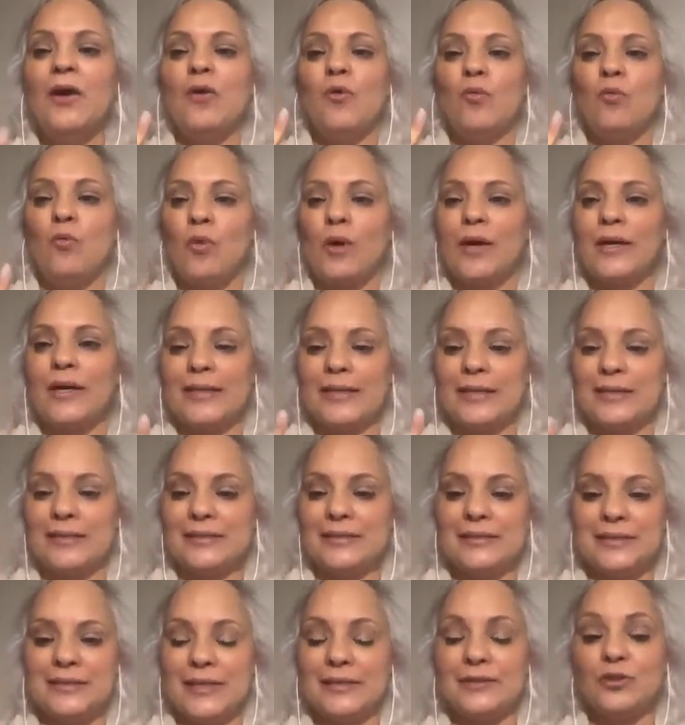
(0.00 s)
what
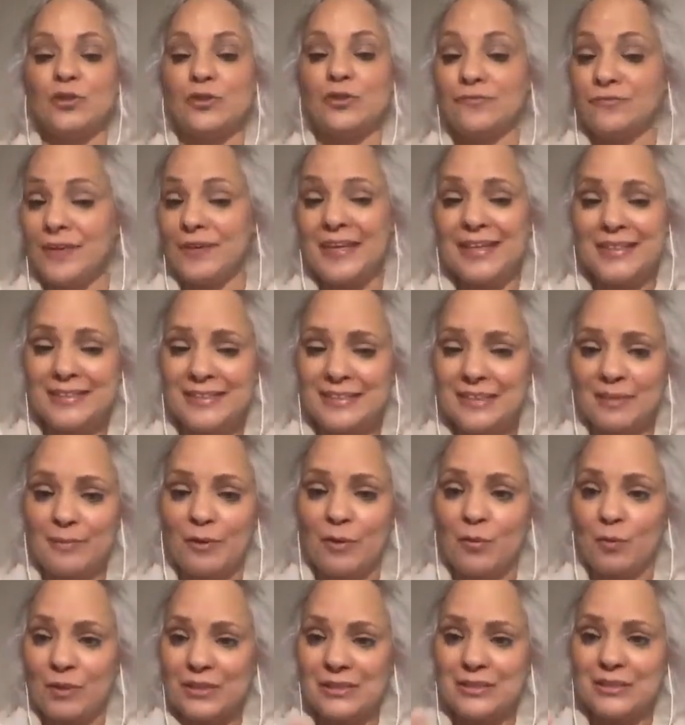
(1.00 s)
is in your face
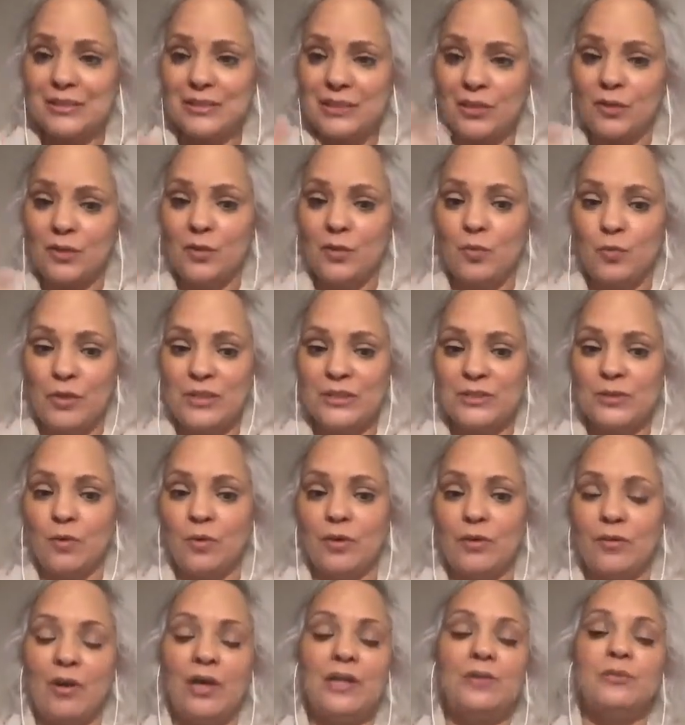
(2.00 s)
about what's
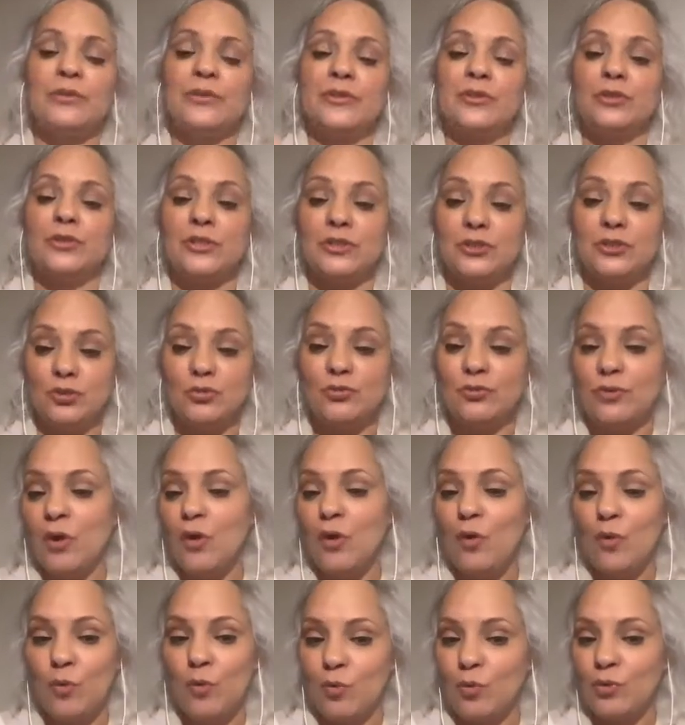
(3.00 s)
going on with you, because you
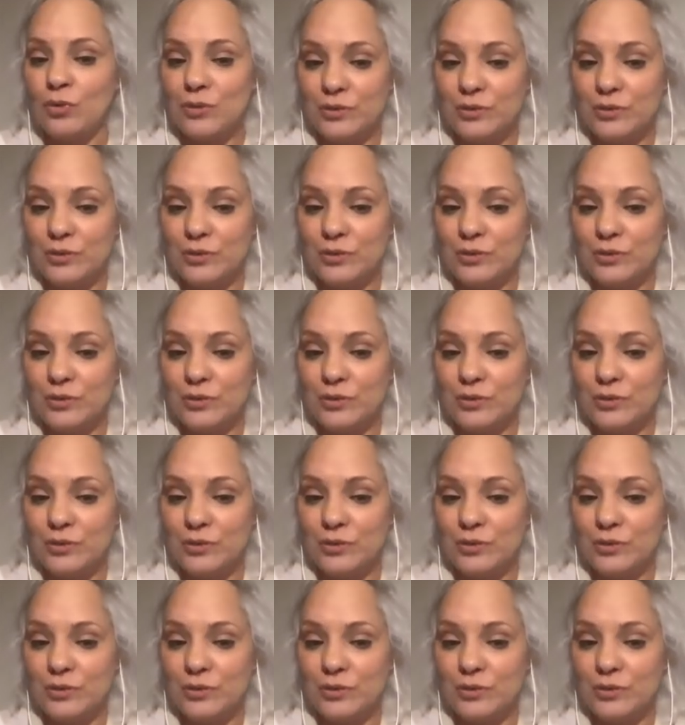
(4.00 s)
know,